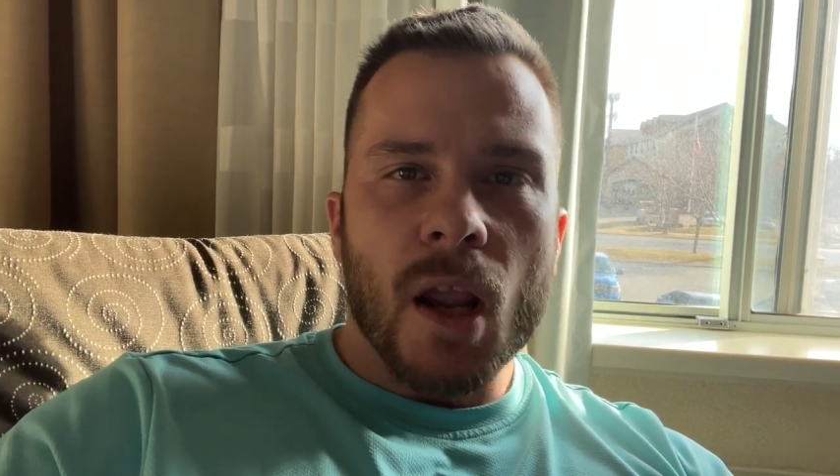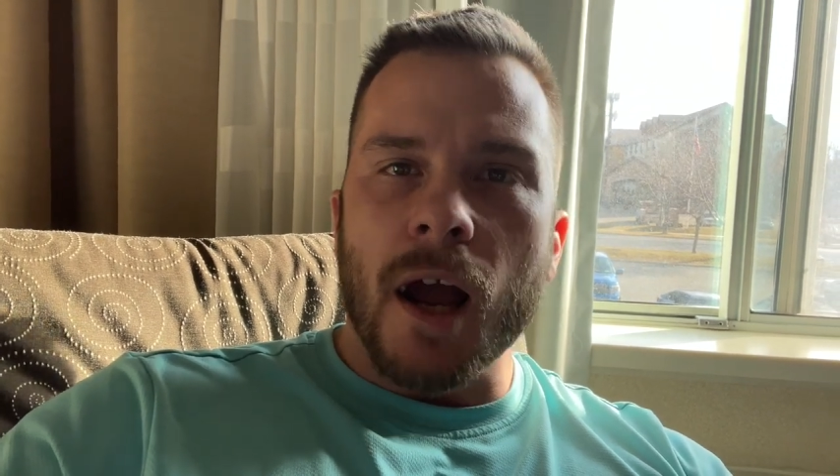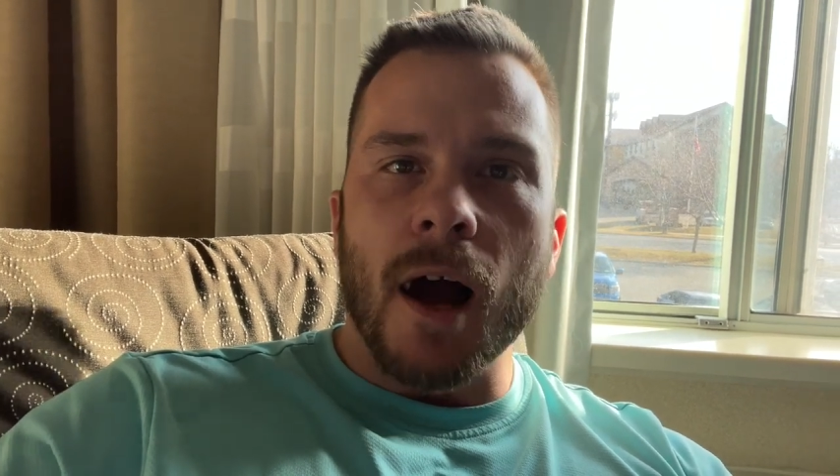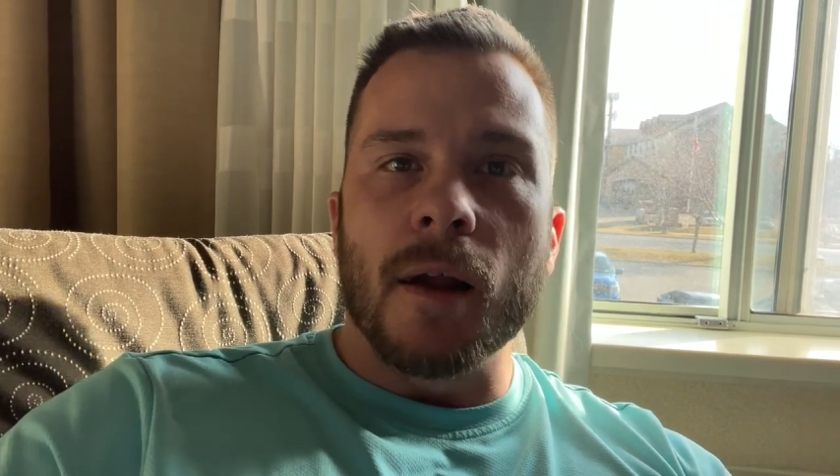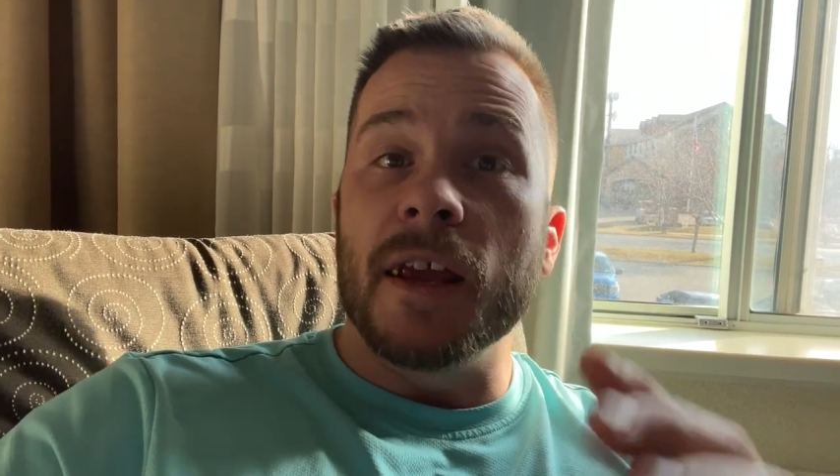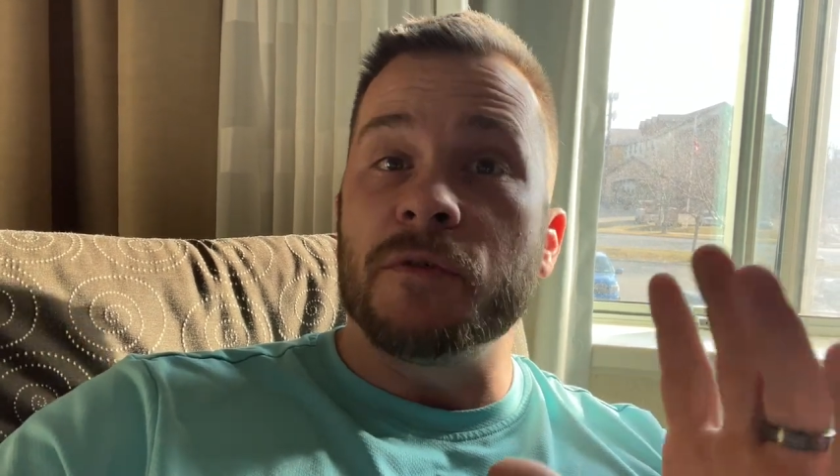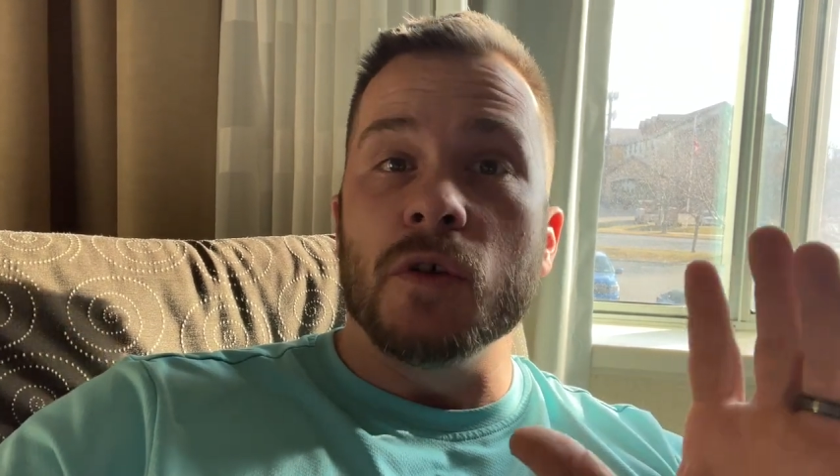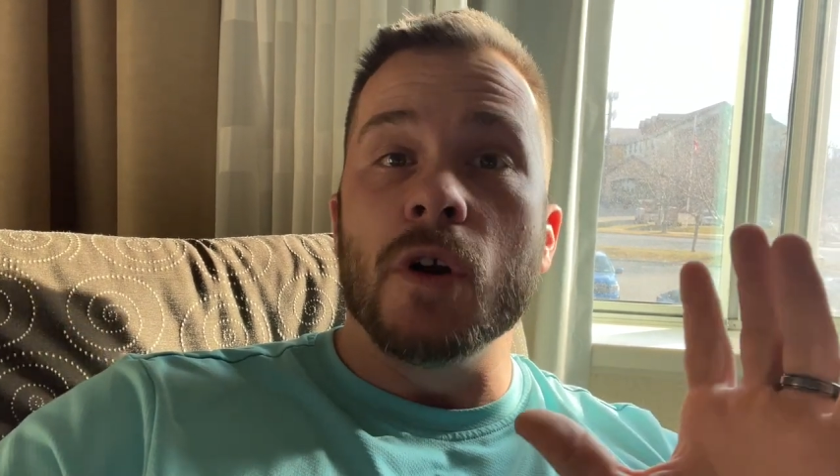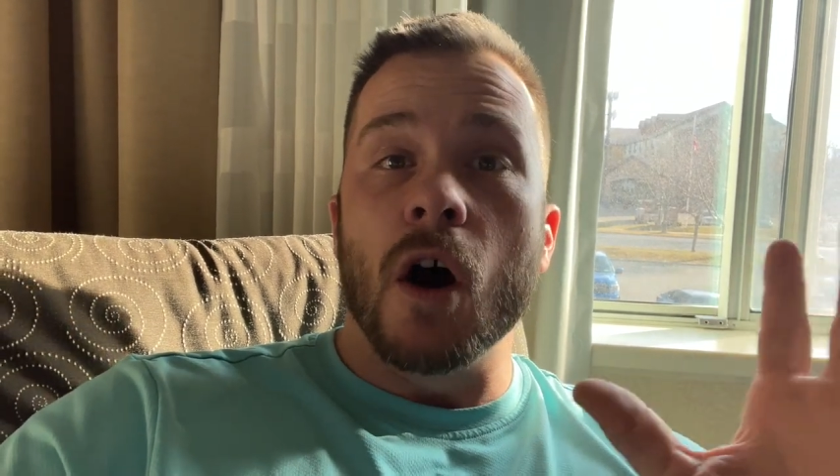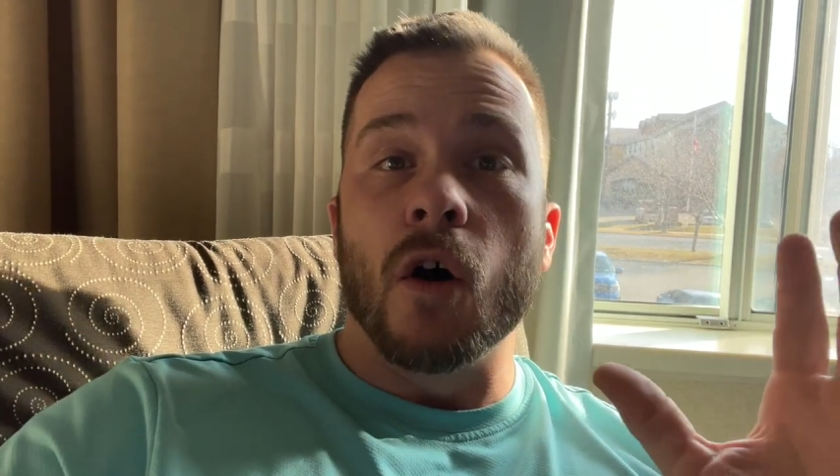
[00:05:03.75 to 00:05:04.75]
Uh, if
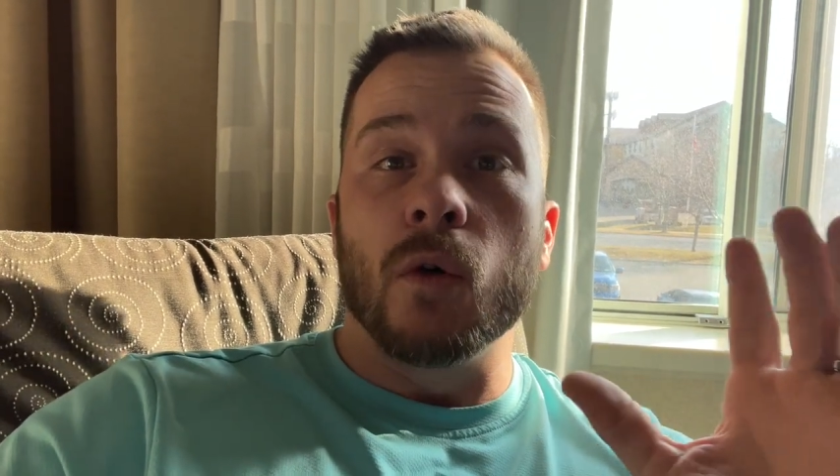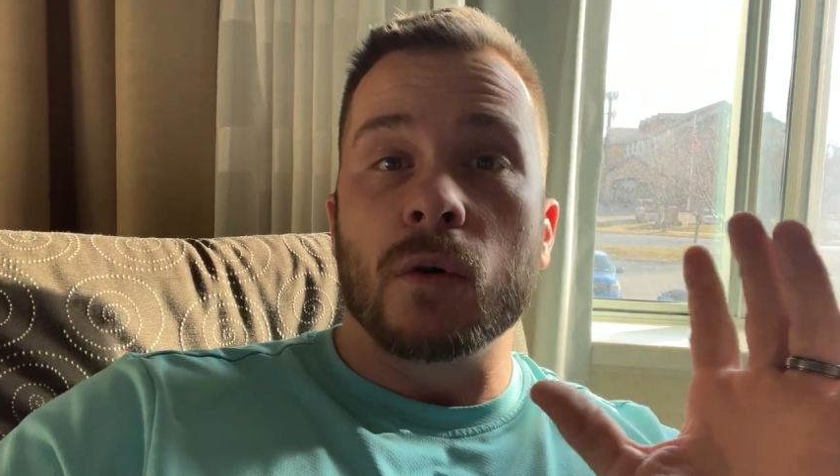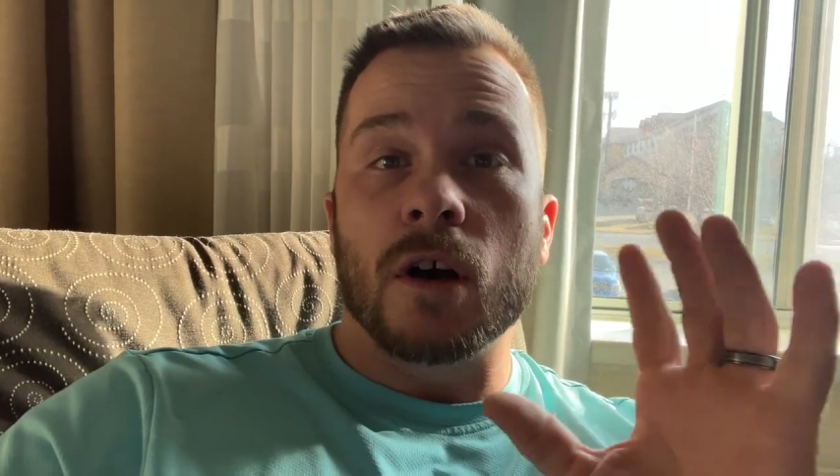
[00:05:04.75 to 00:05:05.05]
you know,